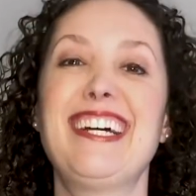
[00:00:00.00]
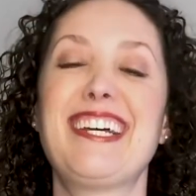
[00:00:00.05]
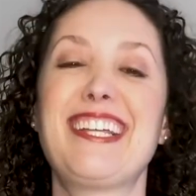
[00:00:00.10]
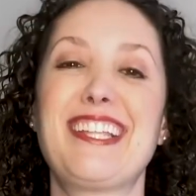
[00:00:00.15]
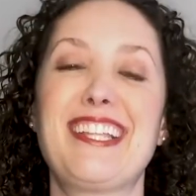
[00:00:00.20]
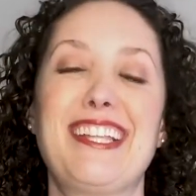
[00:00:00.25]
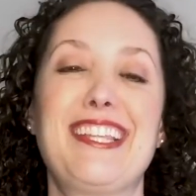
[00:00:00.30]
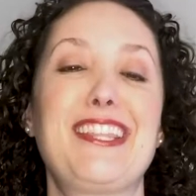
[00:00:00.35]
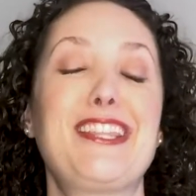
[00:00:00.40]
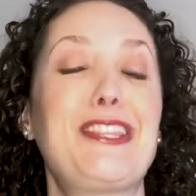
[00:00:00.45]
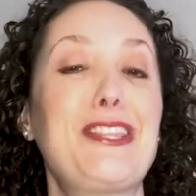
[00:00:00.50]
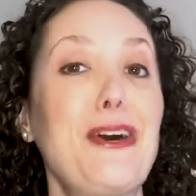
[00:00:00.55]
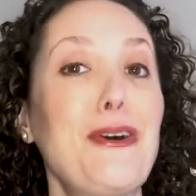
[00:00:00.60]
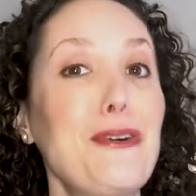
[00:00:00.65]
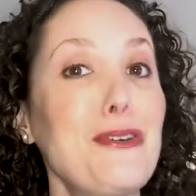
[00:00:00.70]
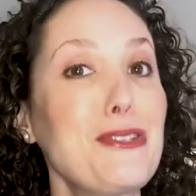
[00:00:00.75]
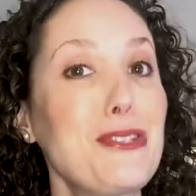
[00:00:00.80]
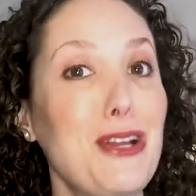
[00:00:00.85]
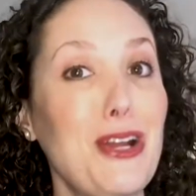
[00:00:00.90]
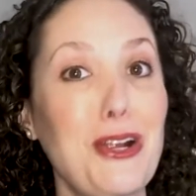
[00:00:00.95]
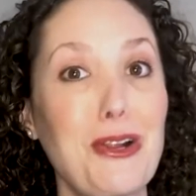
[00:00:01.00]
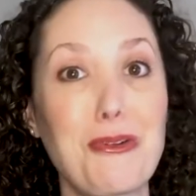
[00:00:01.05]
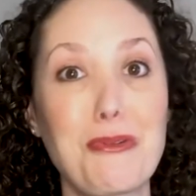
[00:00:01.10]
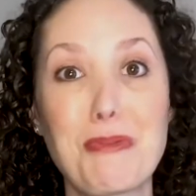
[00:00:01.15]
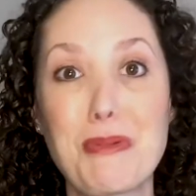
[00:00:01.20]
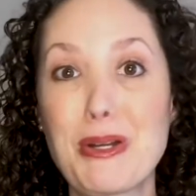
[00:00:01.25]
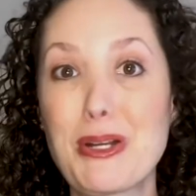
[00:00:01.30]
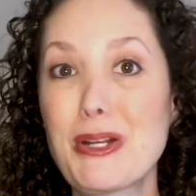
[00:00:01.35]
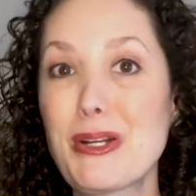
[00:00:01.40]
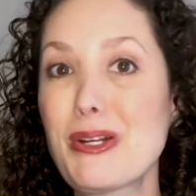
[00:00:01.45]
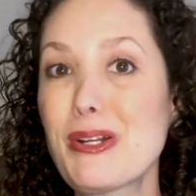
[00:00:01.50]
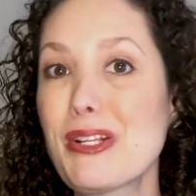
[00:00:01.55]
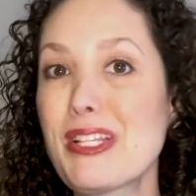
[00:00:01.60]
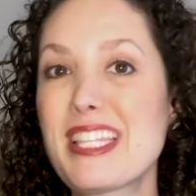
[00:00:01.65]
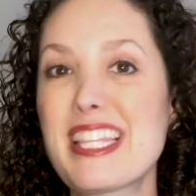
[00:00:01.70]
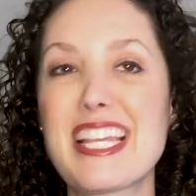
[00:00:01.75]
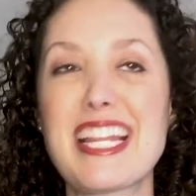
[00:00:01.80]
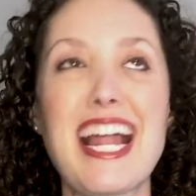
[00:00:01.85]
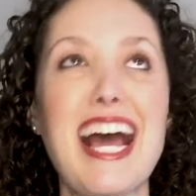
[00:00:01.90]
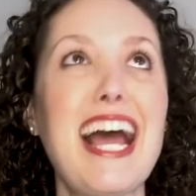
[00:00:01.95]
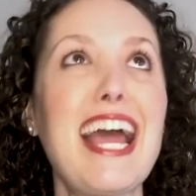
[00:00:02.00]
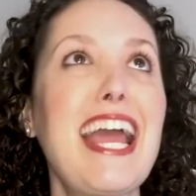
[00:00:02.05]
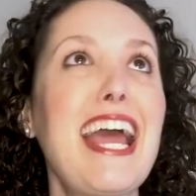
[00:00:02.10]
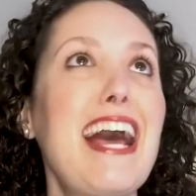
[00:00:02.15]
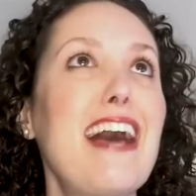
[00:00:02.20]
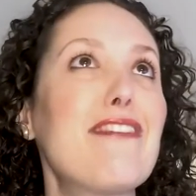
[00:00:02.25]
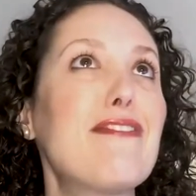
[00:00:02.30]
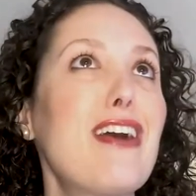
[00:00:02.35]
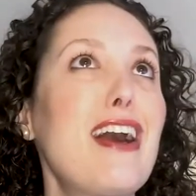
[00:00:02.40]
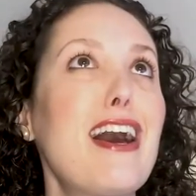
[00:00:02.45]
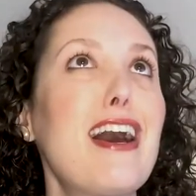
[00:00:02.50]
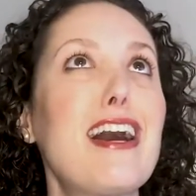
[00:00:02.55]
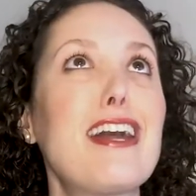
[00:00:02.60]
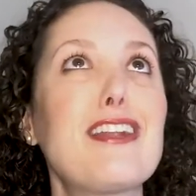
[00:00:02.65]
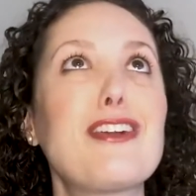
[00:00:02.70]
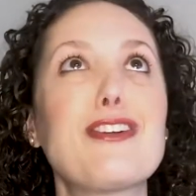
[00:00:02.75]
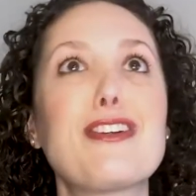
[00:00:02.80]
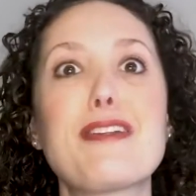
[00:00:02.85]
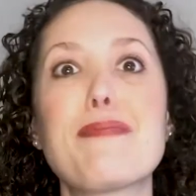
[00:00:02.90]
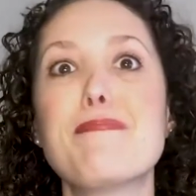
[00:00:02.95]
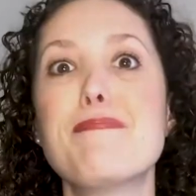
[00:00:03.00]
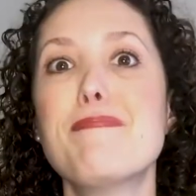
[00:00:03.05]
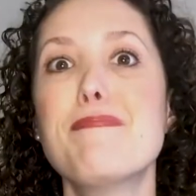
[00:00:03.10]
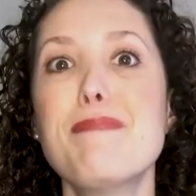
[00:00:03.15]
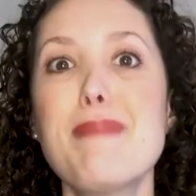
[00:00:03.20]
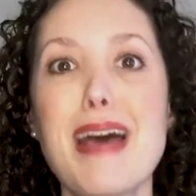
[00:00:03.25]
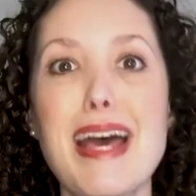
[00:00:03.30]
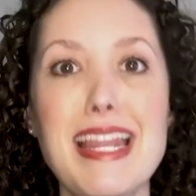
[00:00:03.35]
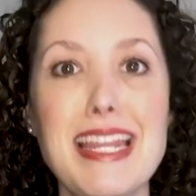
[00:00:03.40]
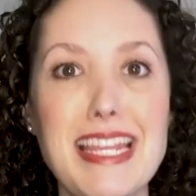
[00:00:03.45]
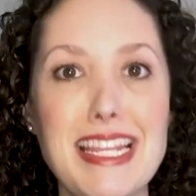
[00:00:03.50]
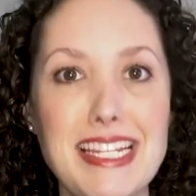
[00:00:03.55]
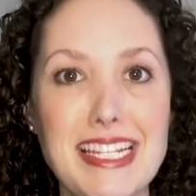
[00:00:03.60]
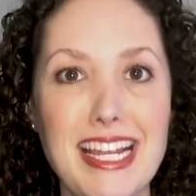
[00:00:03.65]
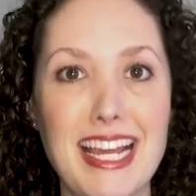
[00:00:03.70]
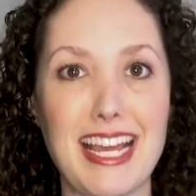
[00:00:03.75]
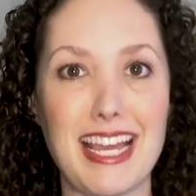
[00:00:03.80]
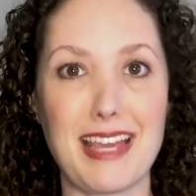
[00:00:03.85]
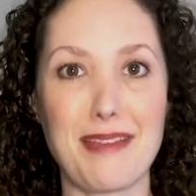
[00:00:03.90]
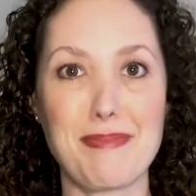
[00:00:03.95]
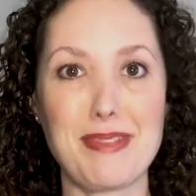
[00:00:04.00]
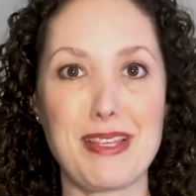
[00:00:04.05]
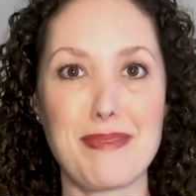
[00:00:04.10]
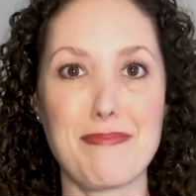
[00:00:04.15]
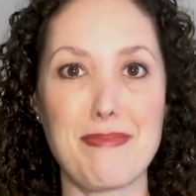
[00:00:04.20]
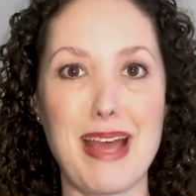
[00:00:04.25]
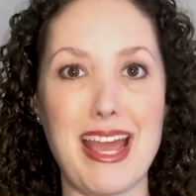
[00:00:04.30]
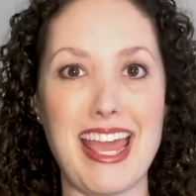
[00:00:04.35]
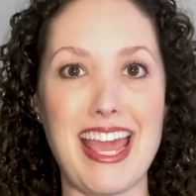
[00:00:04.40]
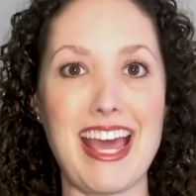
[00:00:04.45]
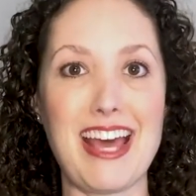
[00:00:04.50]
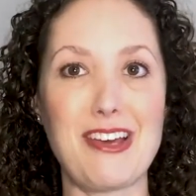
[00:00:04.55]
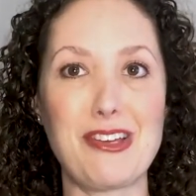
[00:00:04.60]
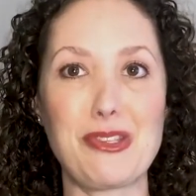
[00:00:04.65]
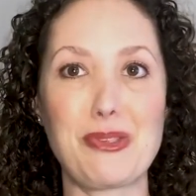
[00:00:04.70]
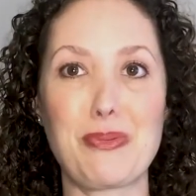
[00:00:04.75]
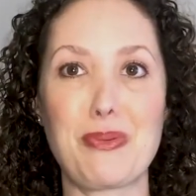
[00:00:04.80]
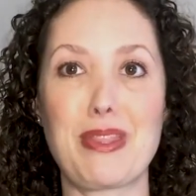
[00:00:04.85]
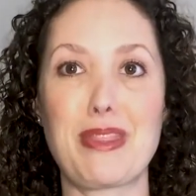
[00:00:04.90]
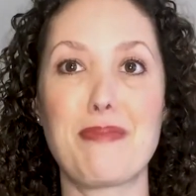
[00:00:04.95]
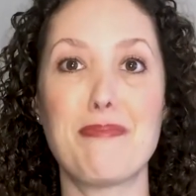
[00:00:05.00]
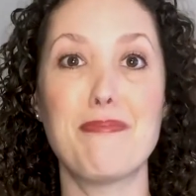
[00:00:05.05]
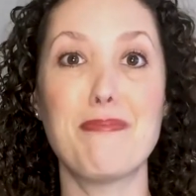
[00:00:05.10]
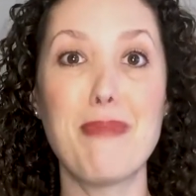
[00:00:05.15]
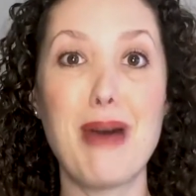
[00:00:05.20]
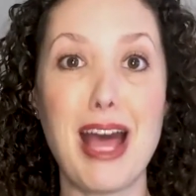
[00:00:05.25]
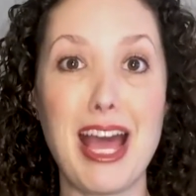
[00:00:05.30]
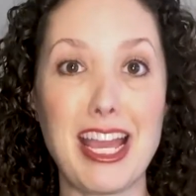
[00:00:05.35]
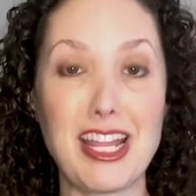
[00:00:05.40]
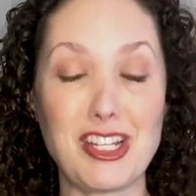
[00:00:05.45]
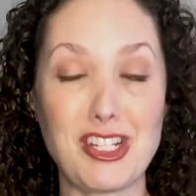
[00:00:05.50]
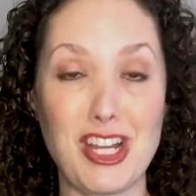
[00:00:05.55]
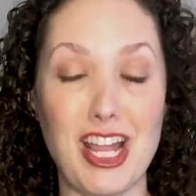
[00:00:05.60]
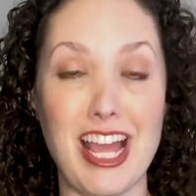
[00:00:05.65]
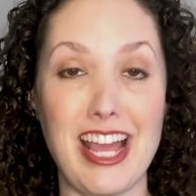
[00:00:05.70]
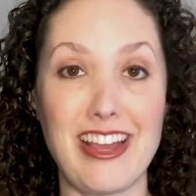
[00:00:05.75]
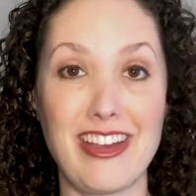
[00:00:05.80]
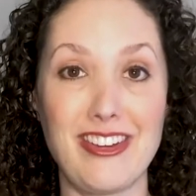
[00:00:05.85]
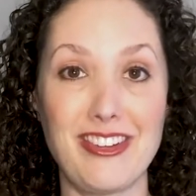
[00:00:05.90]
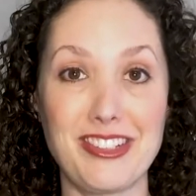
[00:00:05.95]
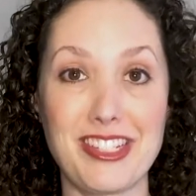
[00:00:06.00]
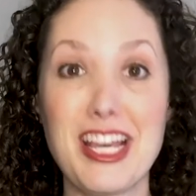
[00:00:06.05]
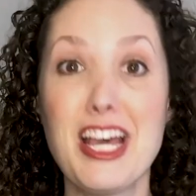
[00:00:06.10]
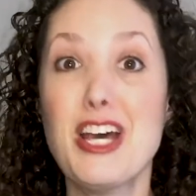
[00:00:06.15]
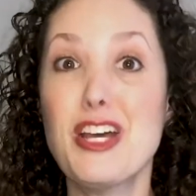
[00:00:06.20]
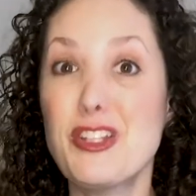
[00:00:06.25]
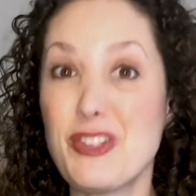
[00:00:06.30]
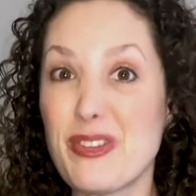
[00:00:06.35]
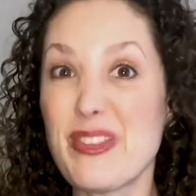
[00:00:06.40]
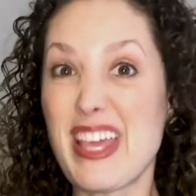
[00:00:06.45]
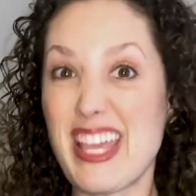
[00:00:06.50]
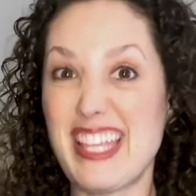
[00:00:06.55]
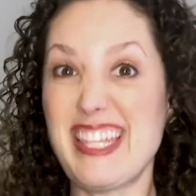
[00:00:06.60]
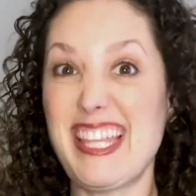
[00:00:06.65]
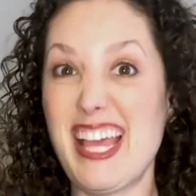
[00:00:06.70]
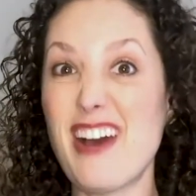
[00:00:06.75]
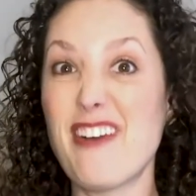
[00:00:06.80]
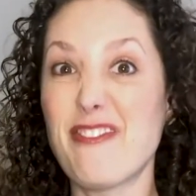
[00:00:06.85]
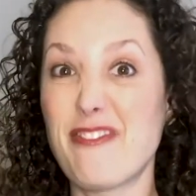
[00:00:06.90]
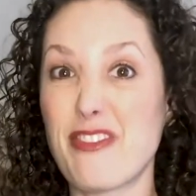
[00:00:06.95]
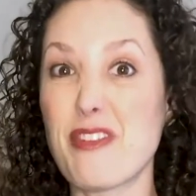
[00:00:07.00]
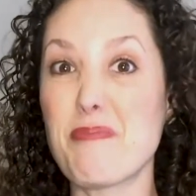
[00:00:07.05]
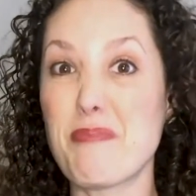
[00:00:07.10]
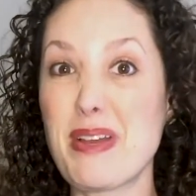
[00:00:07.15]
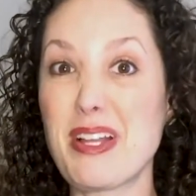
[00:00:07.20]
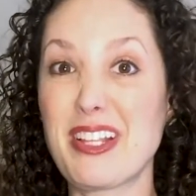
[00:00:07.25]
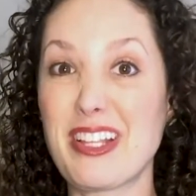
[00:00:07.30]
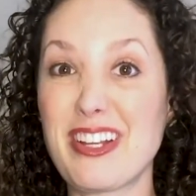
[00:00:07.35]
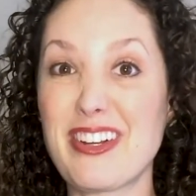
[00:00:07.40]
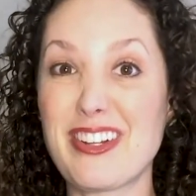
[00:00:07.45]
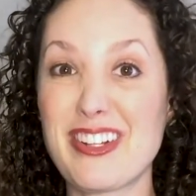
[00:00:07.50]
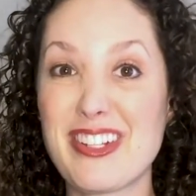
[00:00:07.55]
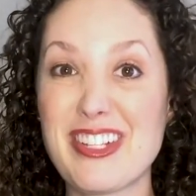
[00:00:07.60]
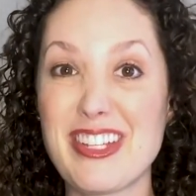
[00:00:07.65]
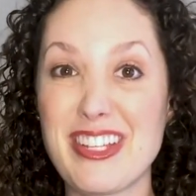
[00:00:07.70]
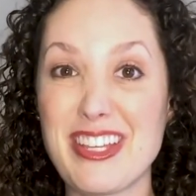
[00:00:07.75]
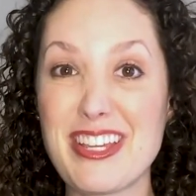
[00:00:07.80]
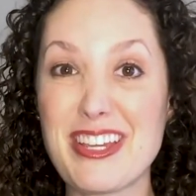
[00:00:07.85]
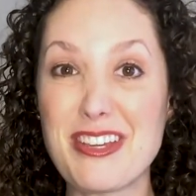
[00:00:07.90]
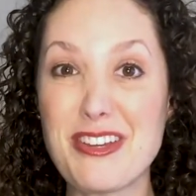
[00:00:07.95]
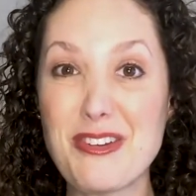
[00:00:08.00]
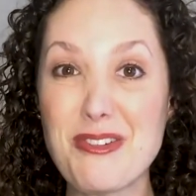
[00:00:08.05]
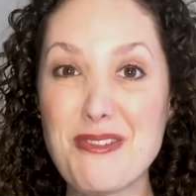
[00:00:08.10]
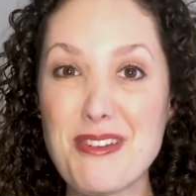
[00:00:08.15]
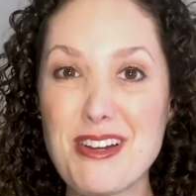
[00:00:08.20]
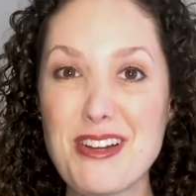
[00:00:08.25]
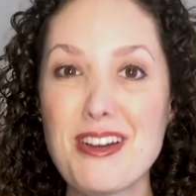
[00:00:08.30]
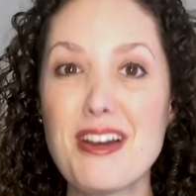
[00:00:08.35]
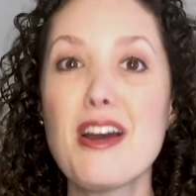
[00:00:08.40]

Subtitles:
quickly? Those are words that I have uttered many times at my house with my child. Do they sound familiar to you?